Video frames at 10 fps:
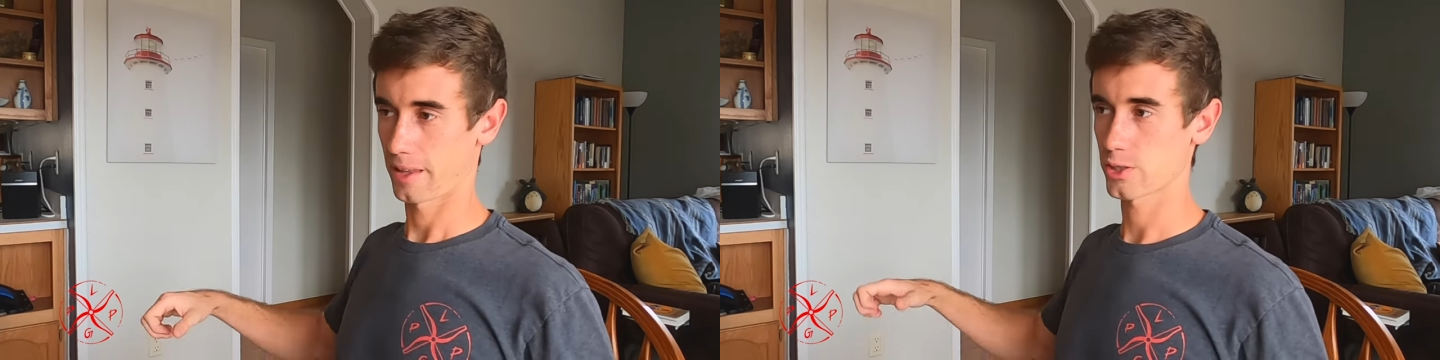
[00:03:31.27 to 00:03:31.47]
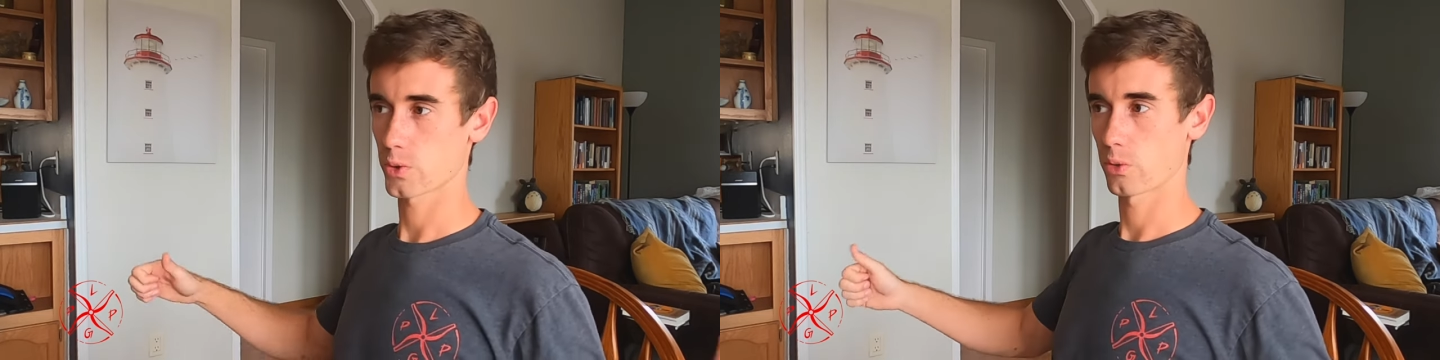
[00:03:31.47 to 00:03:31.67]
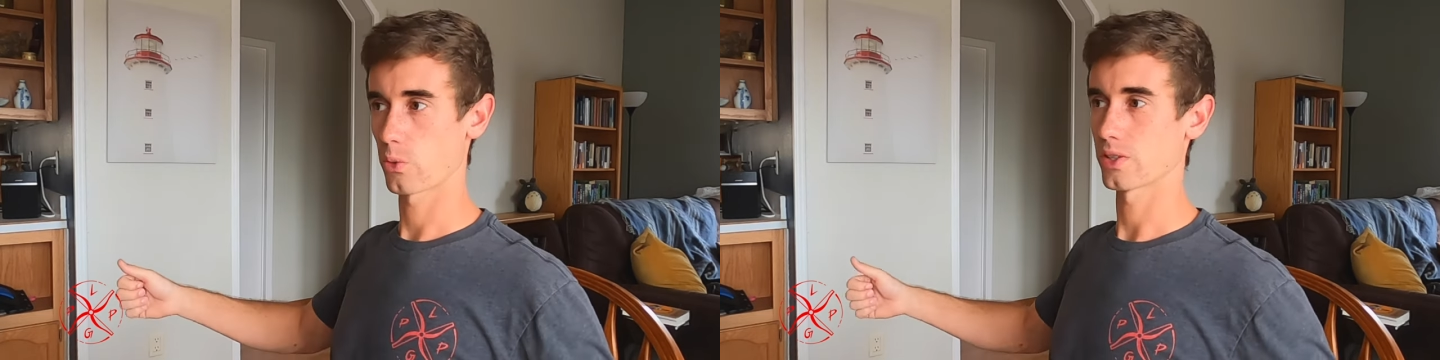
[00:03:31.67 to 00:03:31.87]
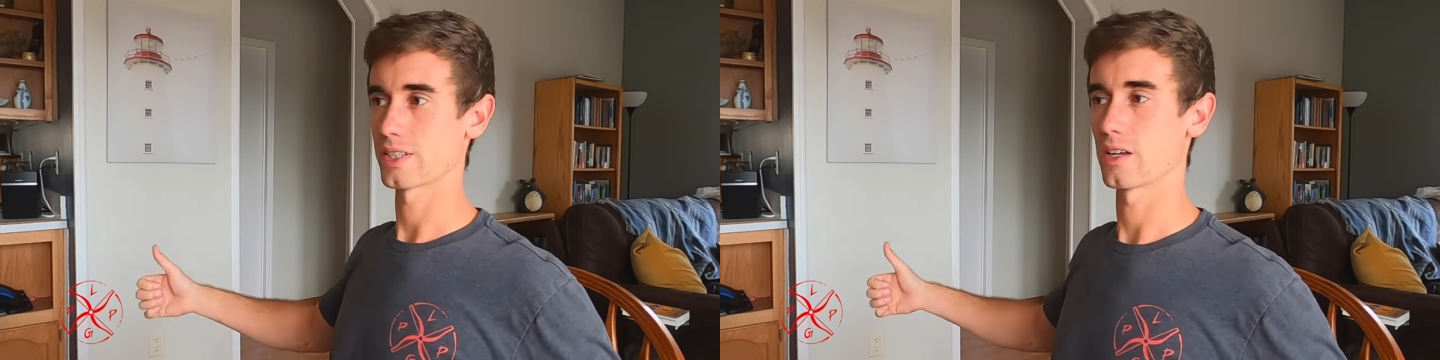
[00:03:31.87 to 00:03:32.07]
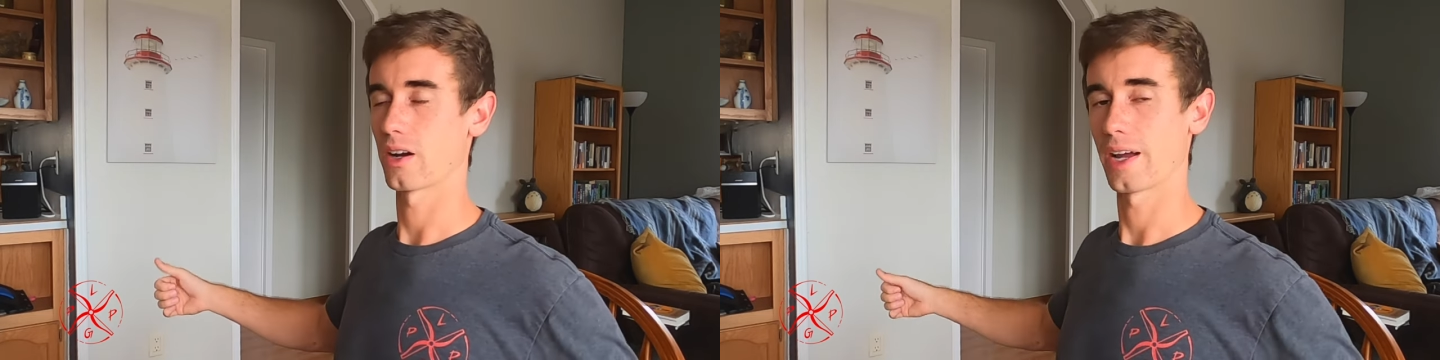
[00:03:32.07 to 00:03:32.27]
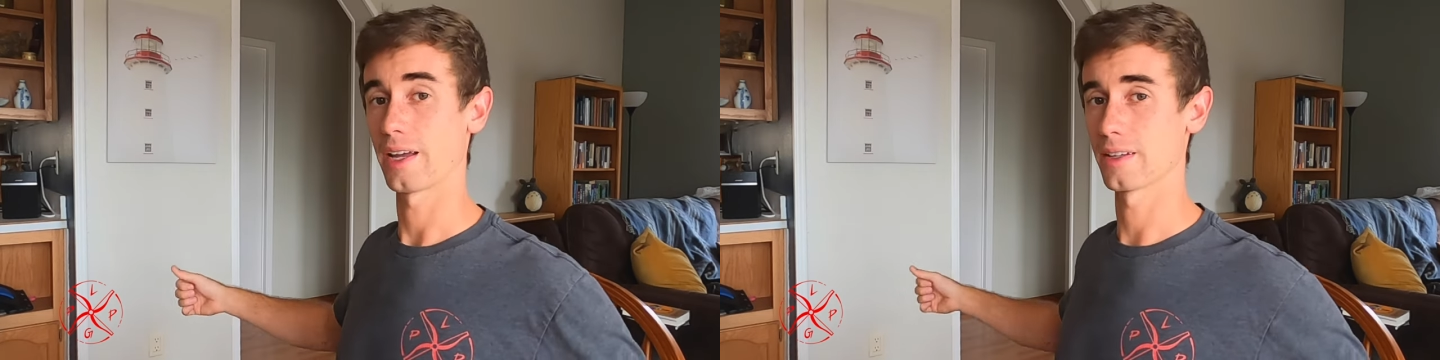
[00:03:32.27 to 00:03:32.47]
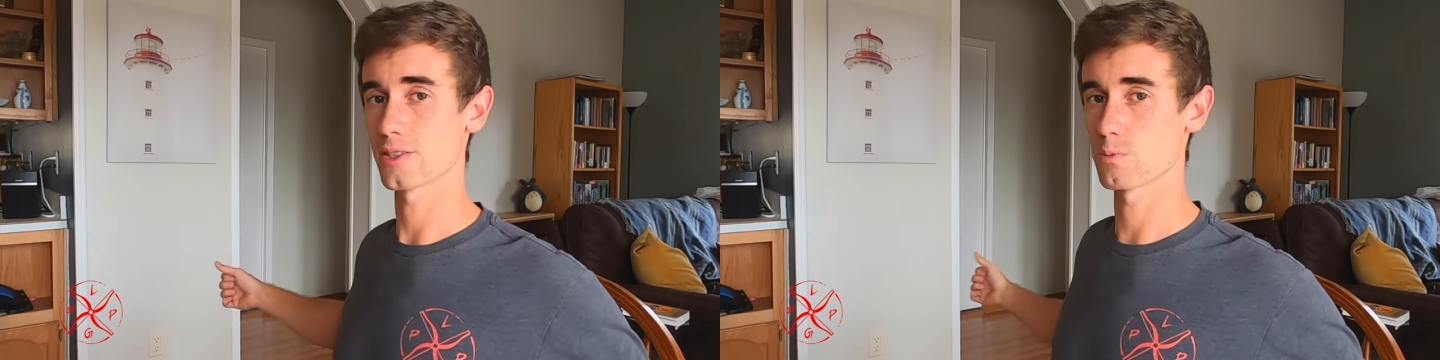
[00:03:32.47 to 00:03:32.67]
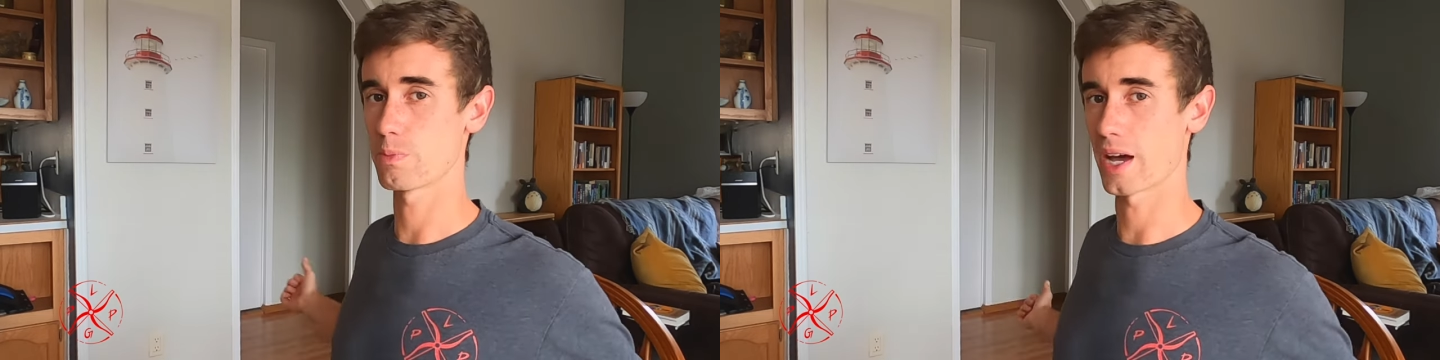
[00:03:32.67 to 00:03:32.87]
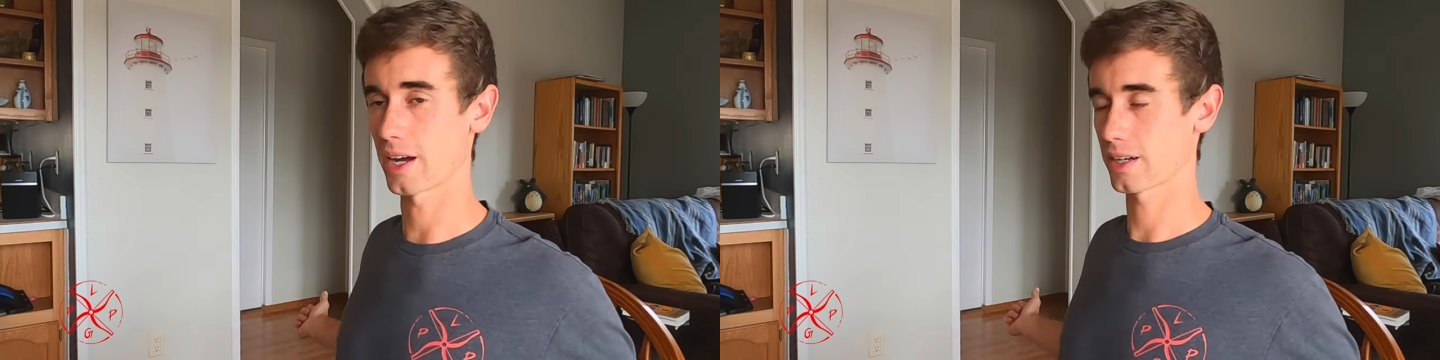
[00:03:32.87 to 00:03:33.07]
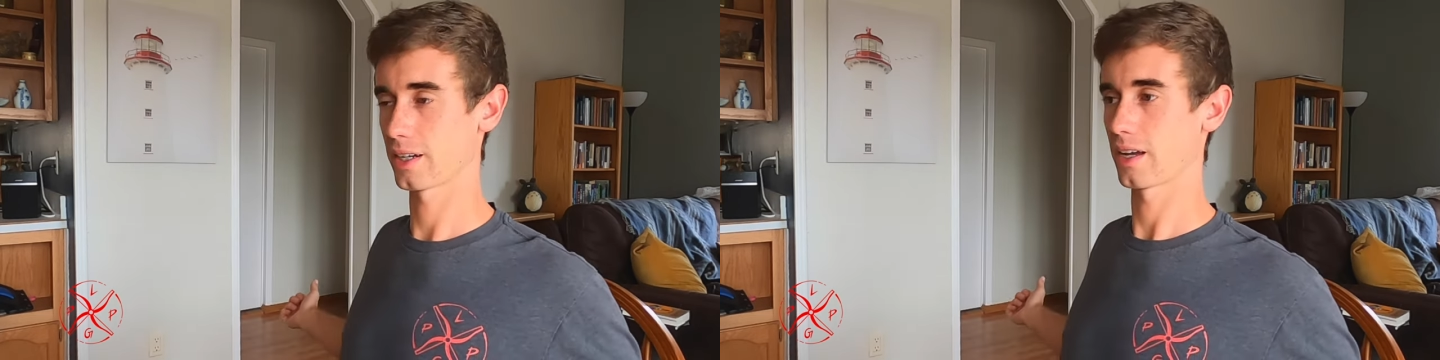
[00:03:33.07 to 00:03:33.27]
That's why we want to get our hands
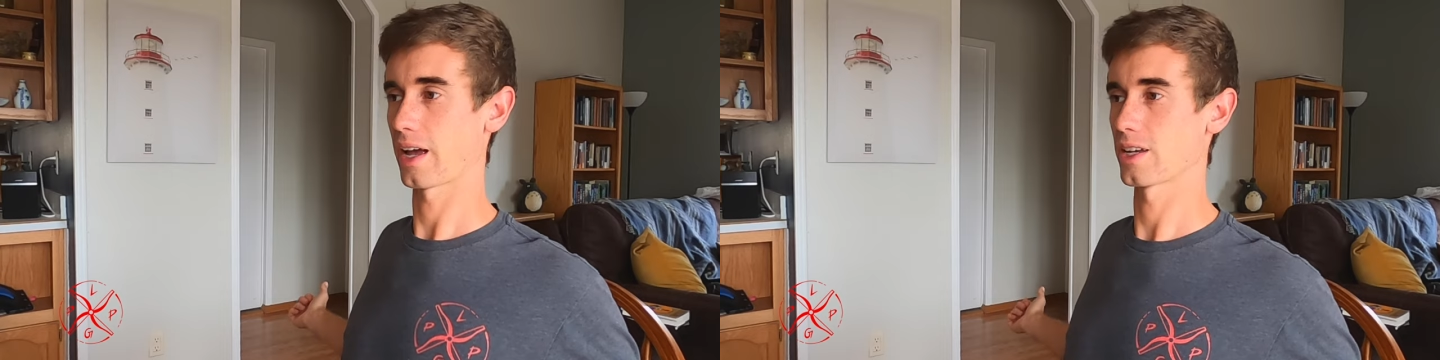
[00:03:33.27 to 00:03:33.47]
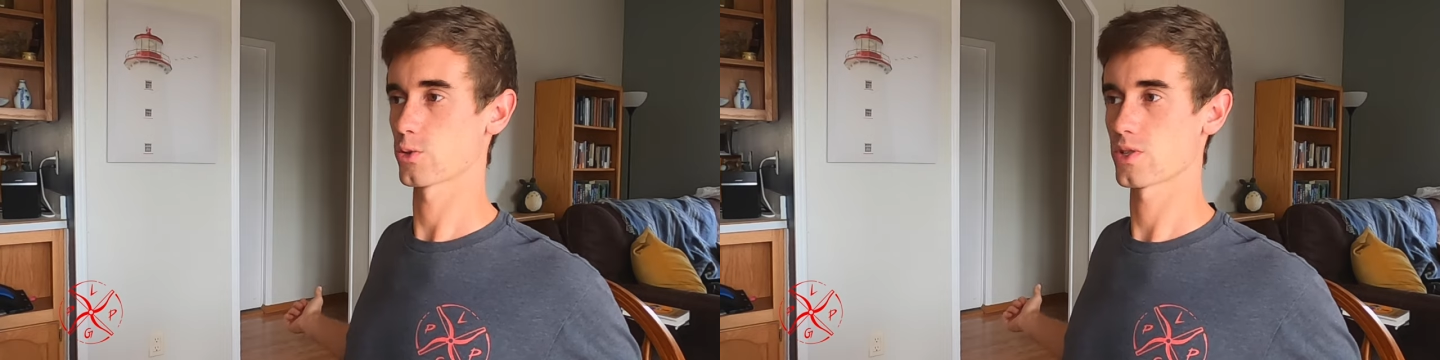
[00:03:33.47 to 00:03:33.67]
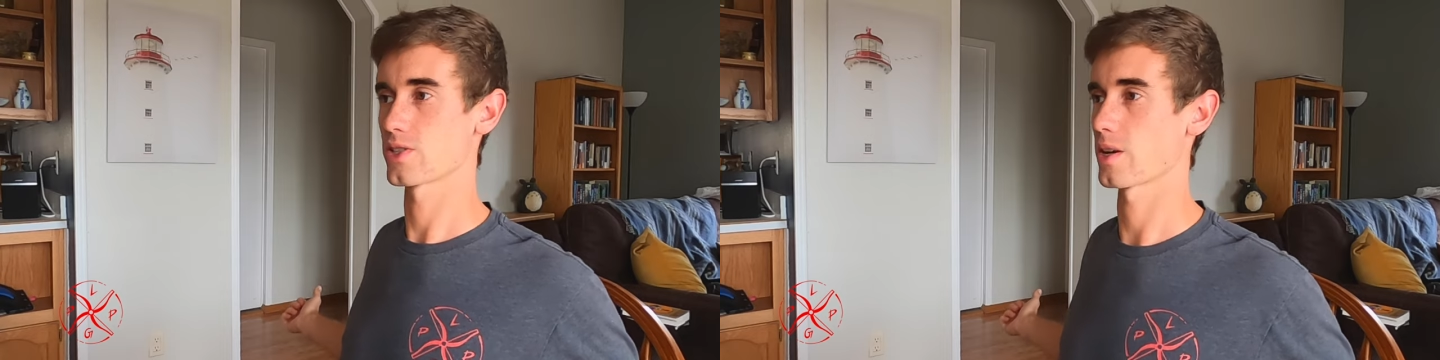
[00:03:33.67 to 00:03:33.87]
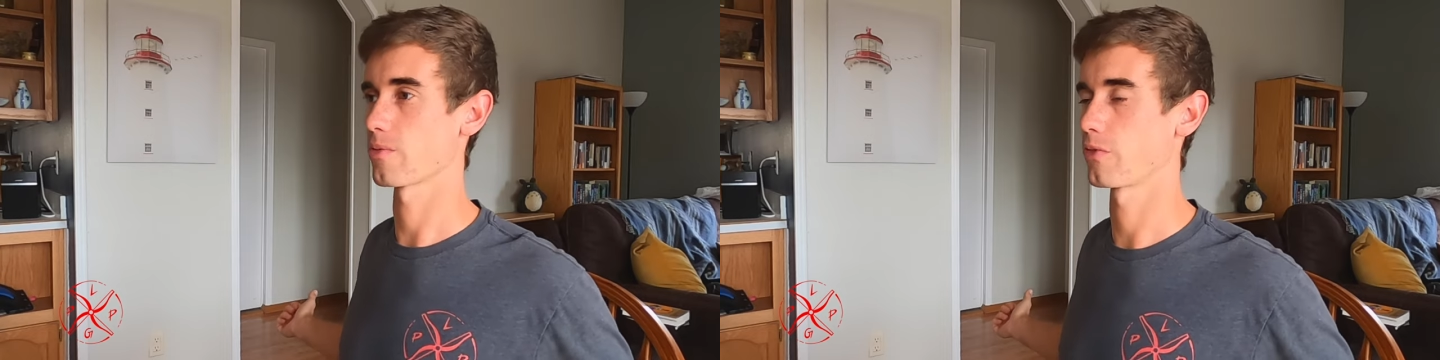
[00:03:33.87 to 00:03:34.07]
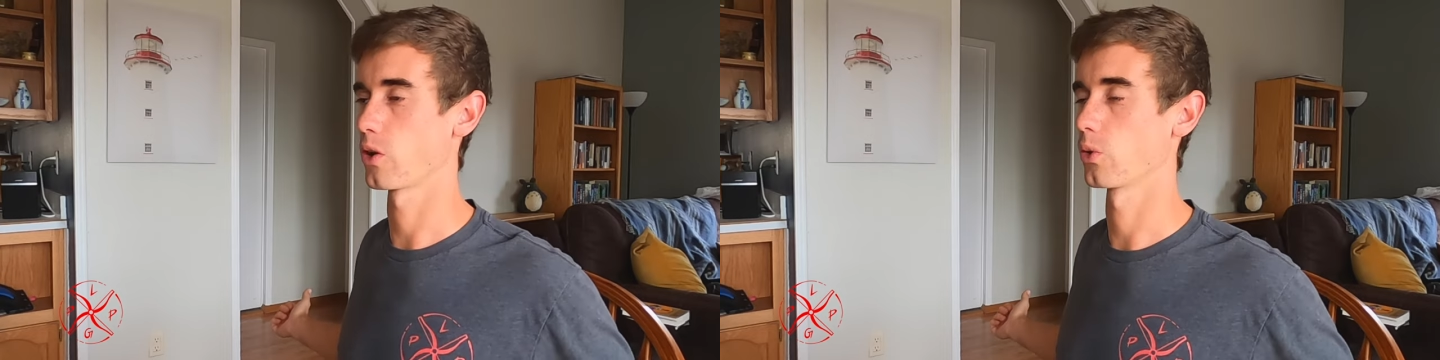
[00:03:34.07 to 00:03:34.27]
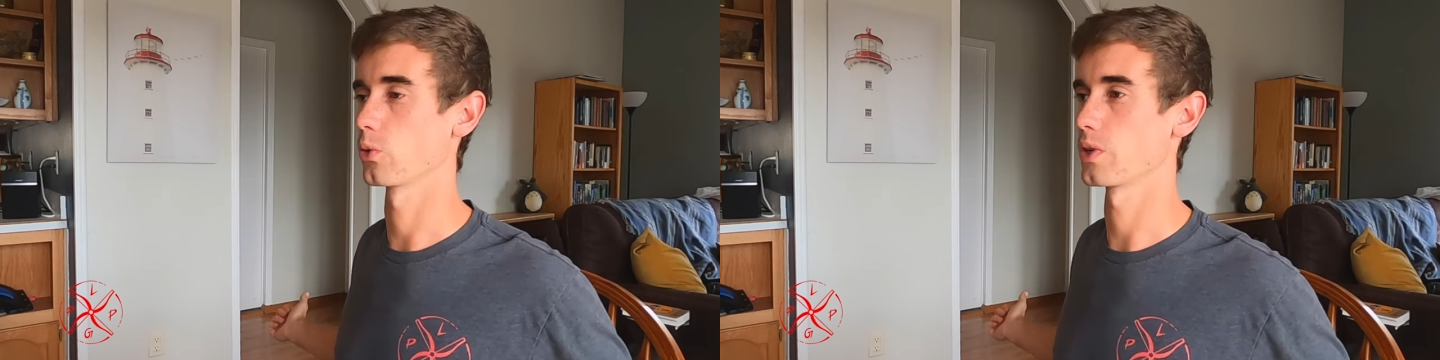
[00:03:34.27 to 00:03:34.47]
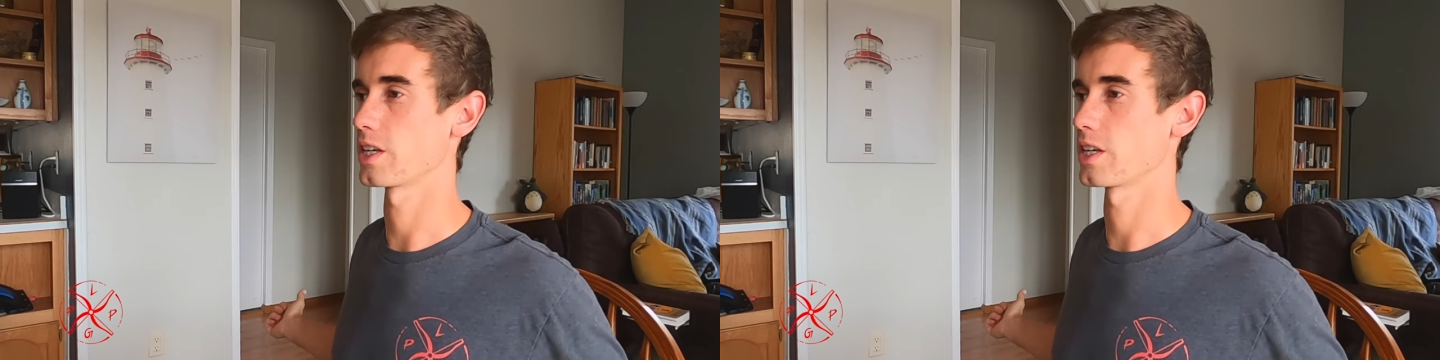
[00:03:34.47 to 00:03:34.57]
back as we step forward.